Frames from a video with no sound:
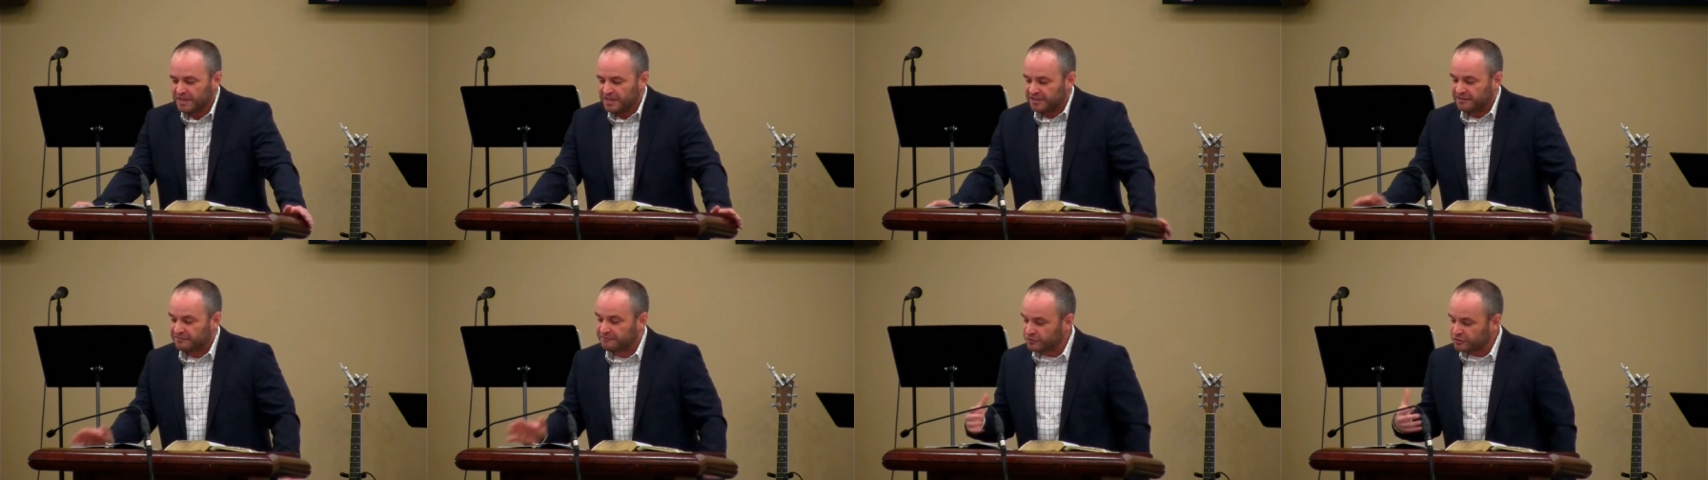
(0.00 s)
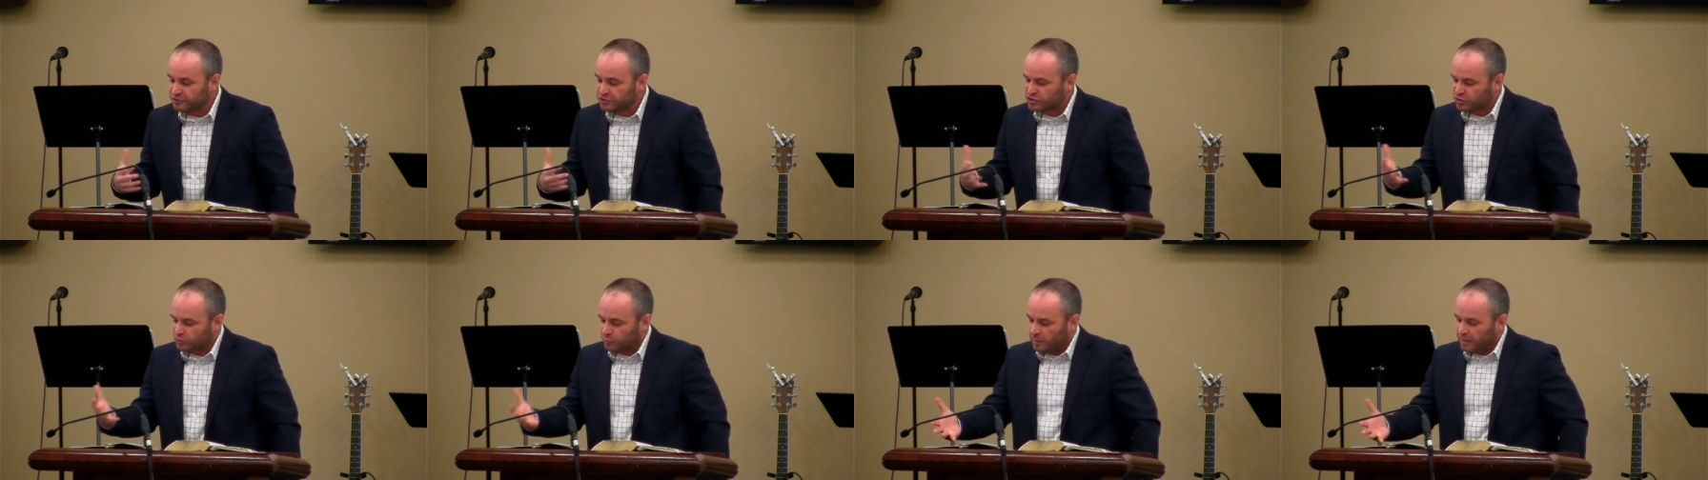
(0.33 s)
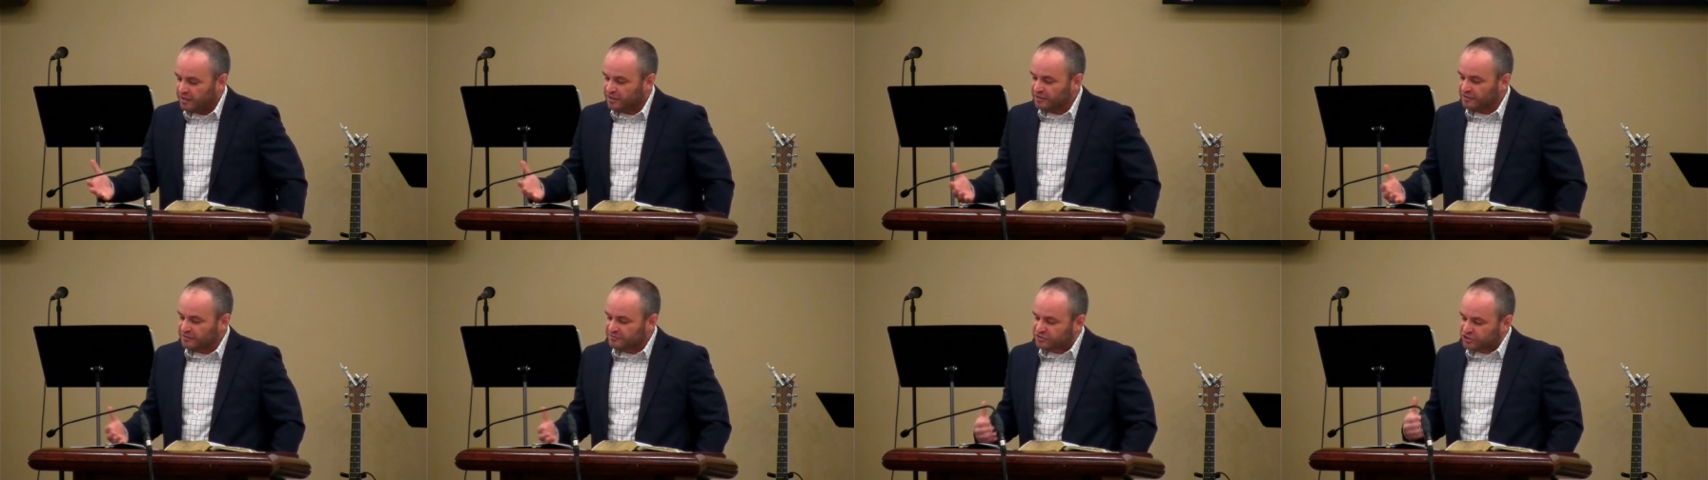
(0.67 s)
In verse
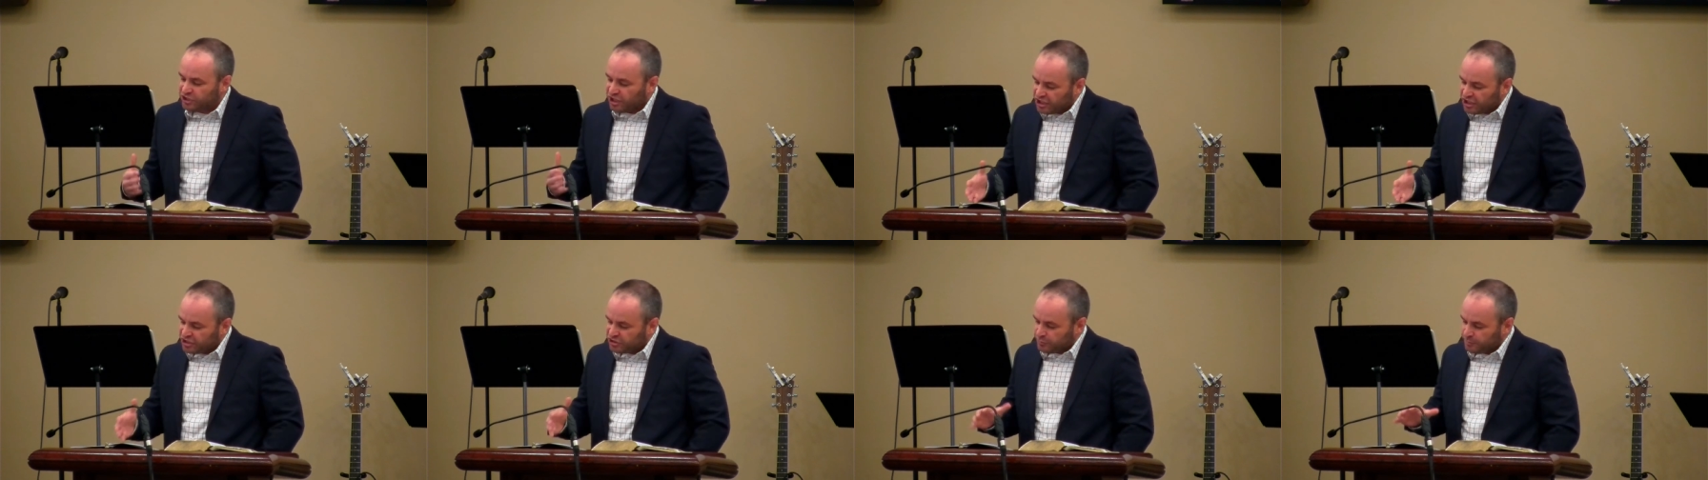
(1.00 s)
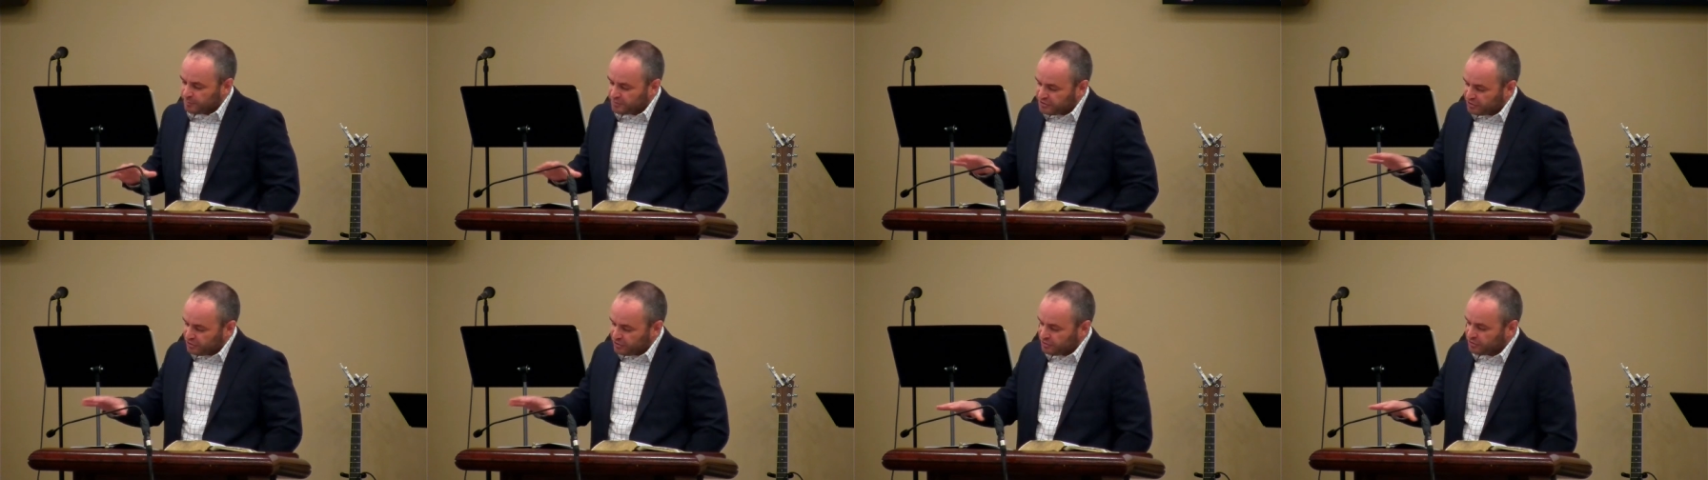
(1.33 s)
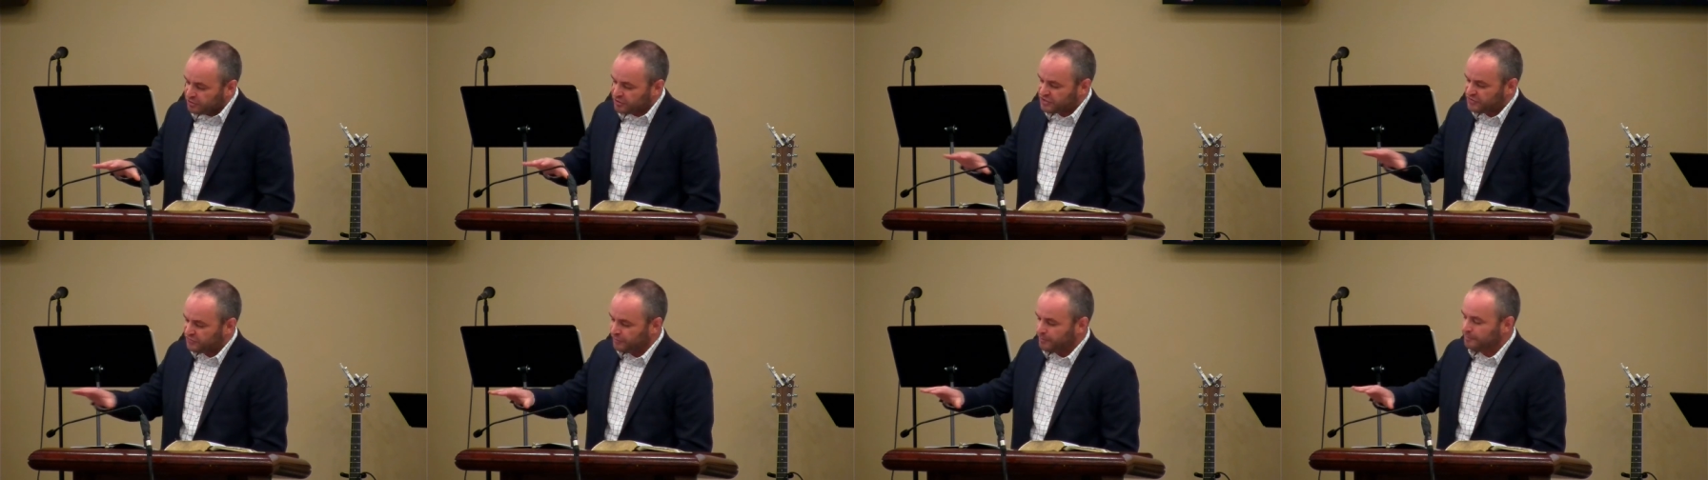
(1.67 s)
12, Joshua
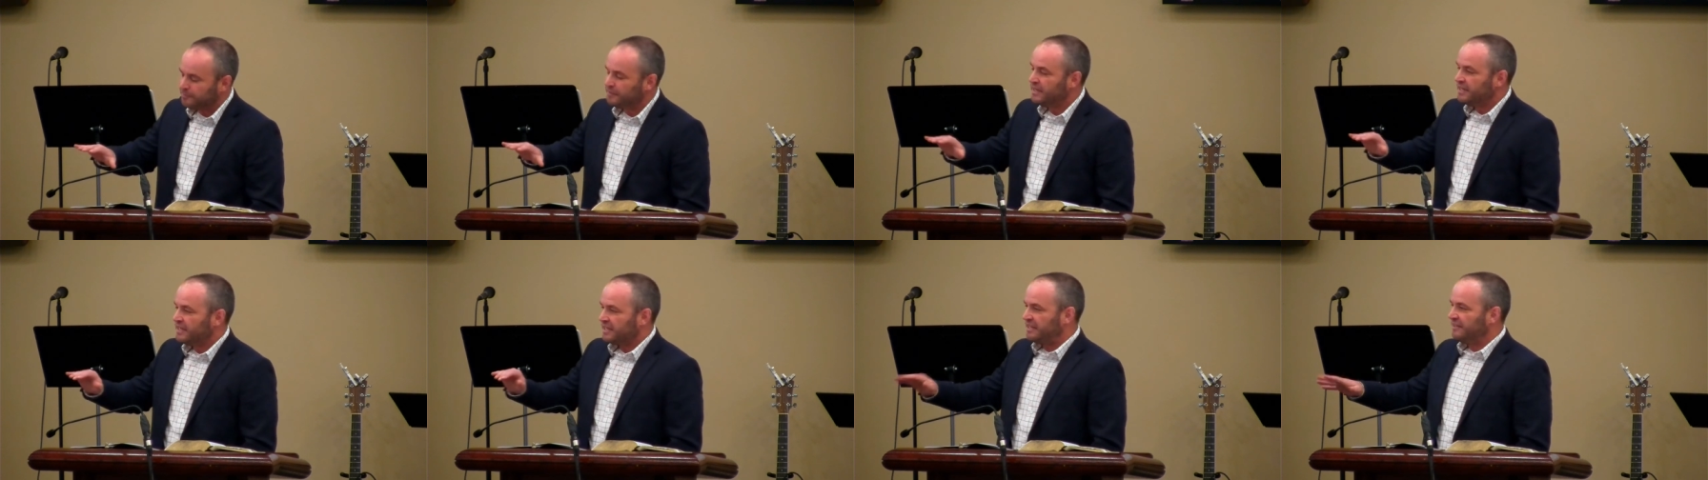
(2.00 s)
turns from